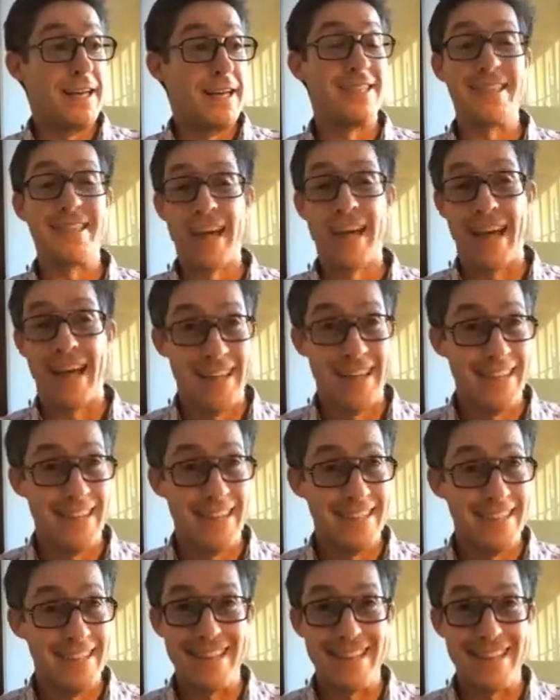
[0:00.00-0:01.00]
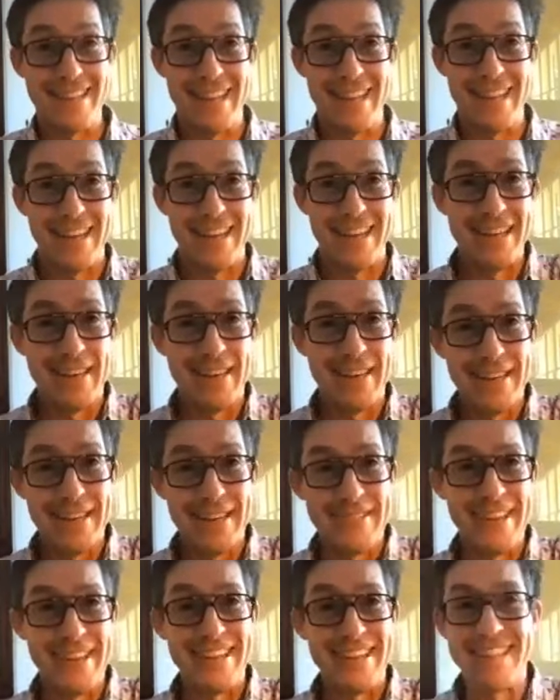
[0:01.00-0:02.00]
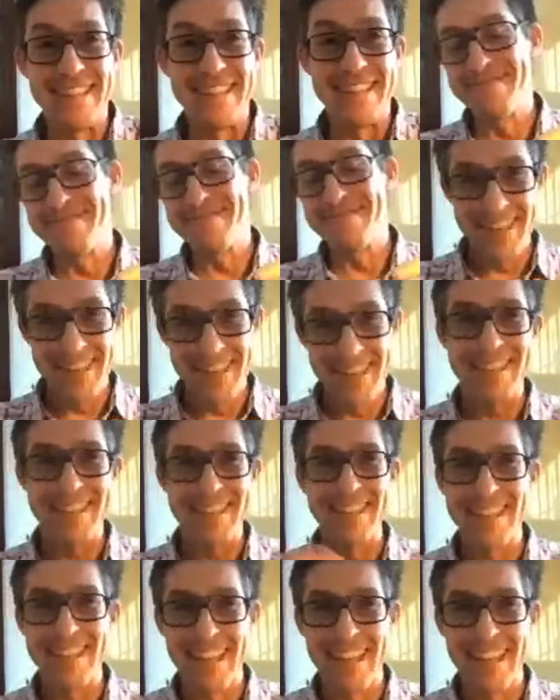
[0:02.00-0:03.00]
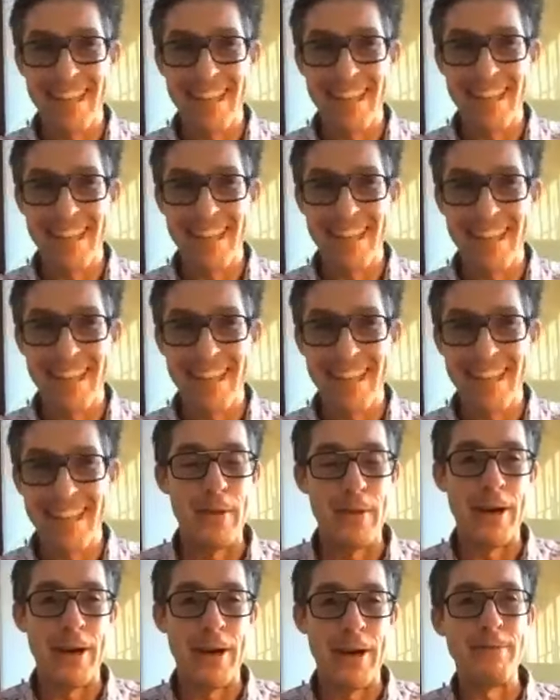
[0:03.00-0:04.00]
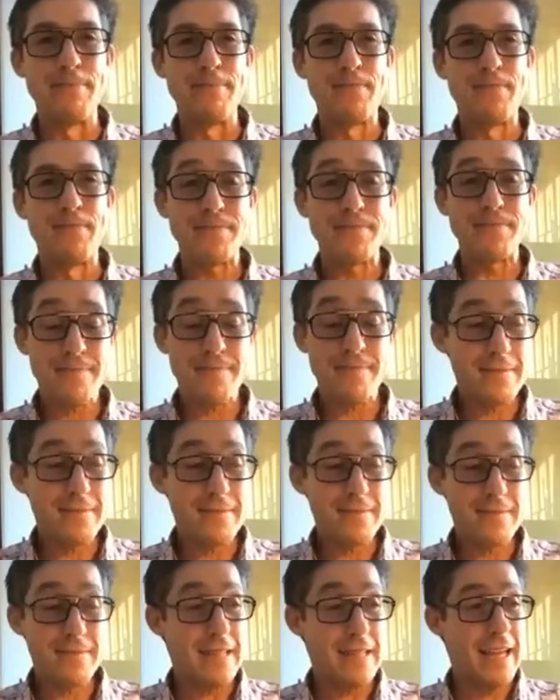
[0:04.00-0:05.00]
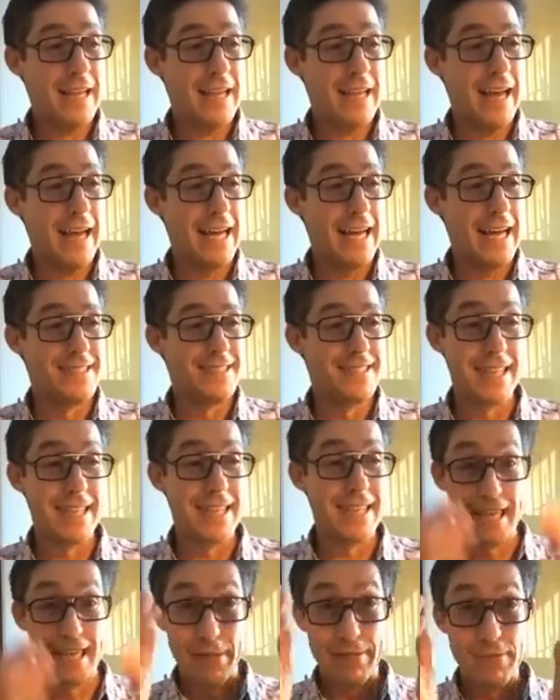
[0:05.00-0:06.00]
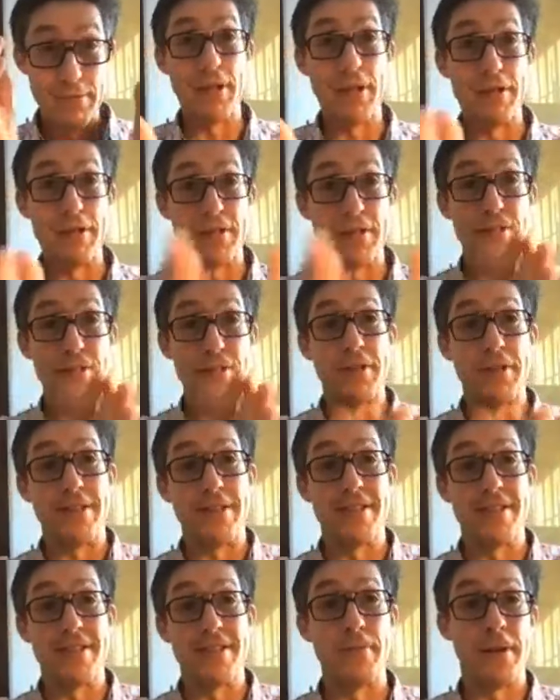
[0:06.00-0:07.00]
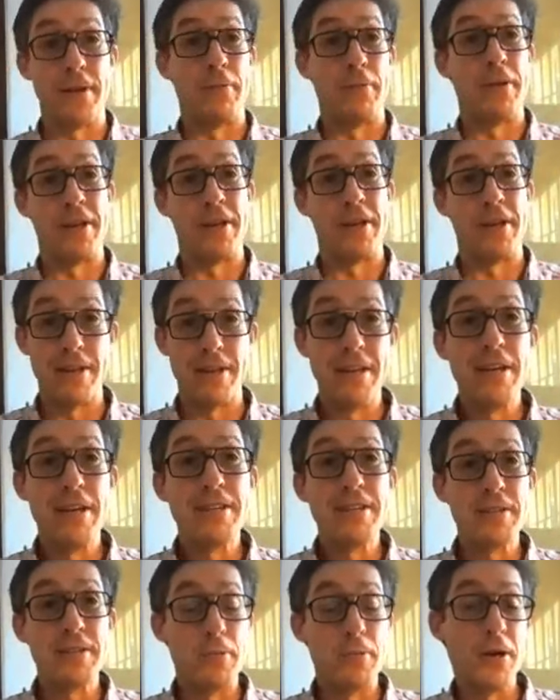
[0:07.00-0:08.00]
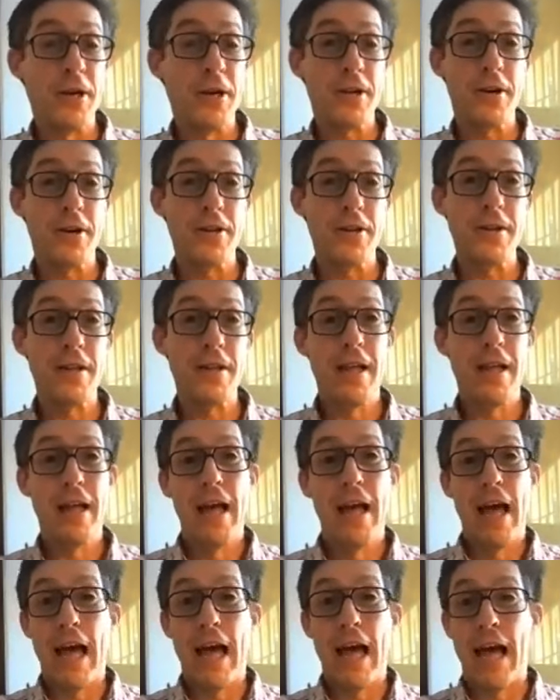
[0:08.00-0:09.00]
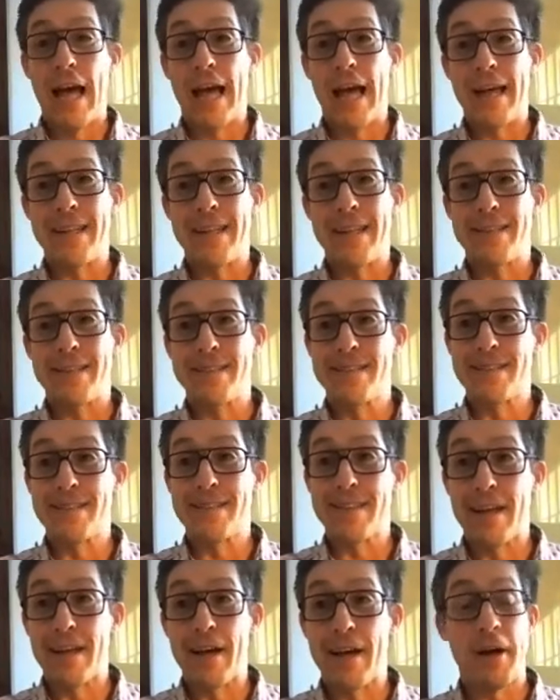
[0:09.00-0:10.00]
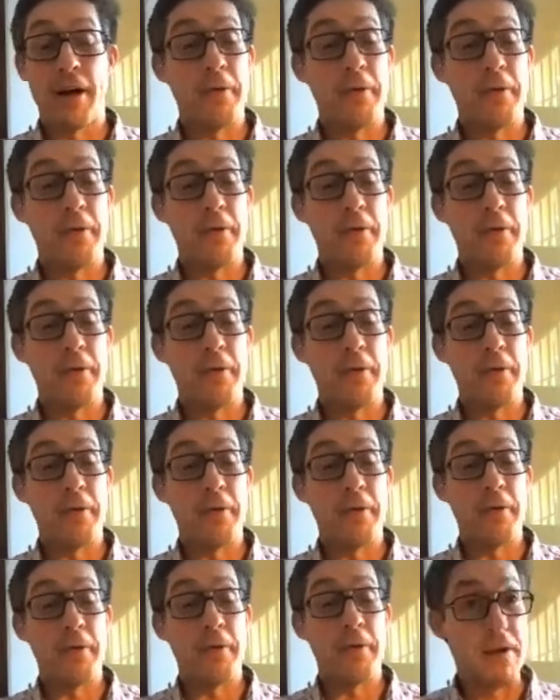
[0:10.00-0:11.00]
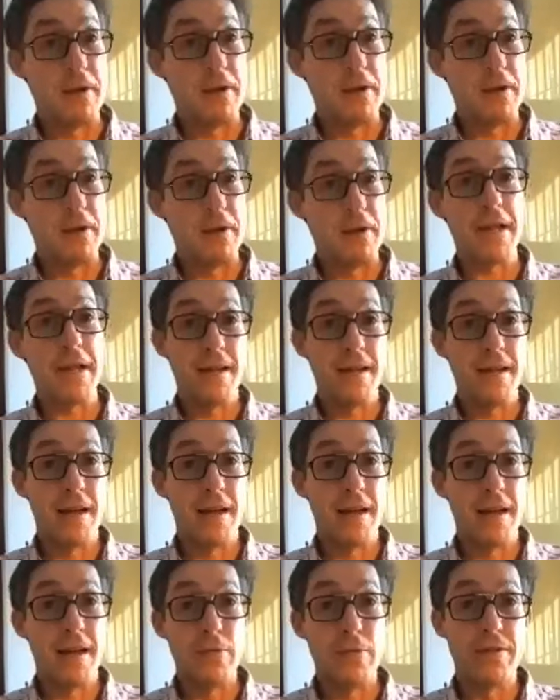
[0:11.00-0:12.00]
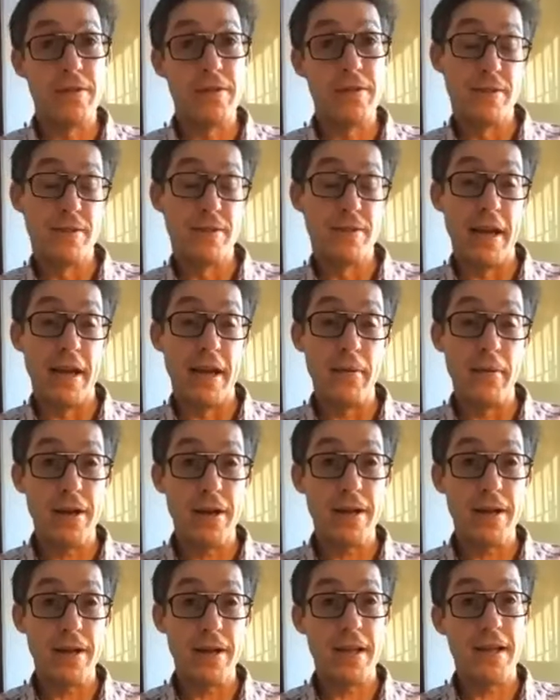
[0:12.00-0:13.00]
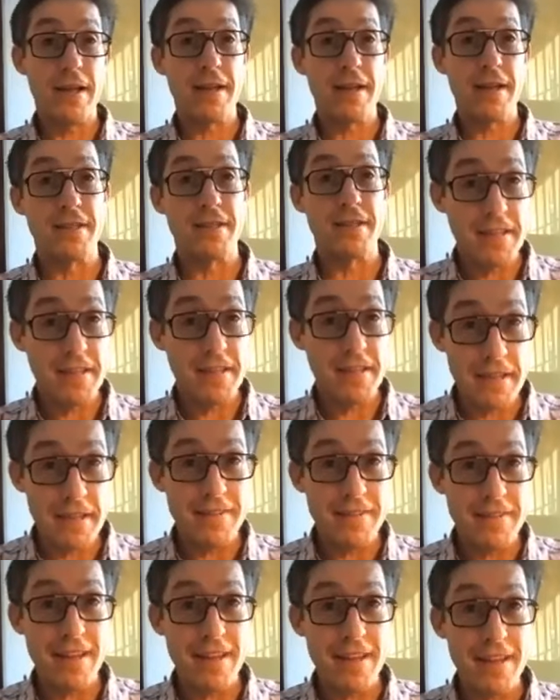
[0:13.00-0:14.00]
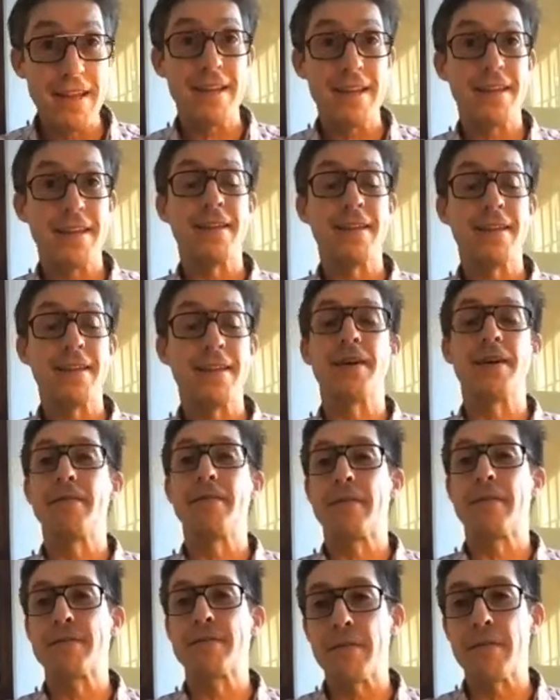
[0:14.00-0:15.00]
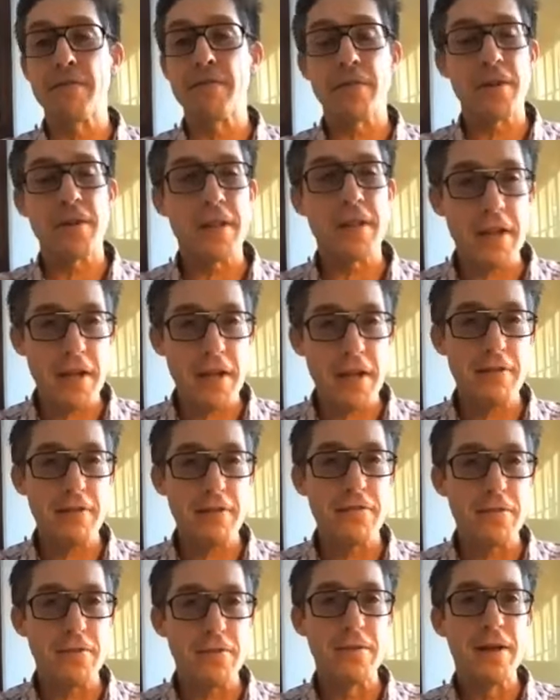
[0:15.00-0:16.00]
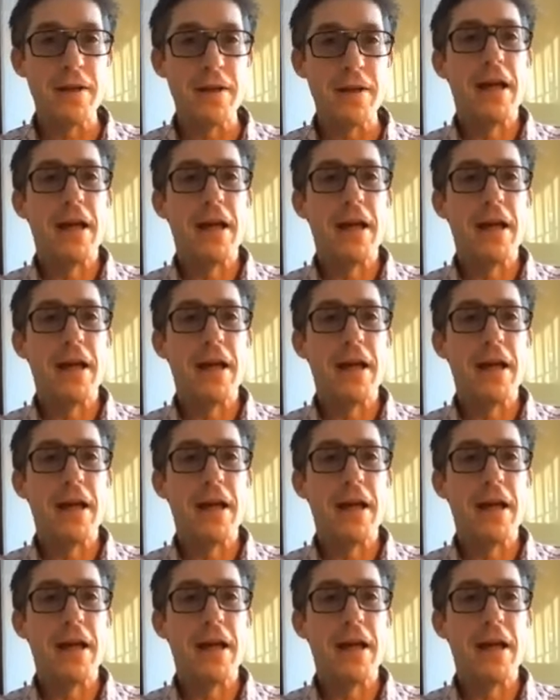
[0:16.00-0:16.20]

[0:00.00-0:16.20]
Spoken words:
Today, you know, they're still there. They're very well known, and it was one of those 2 yachts is what I wanted to work on, and I'd made quite a bit of money with day working, and I saved it, you know, and I was very, very careful.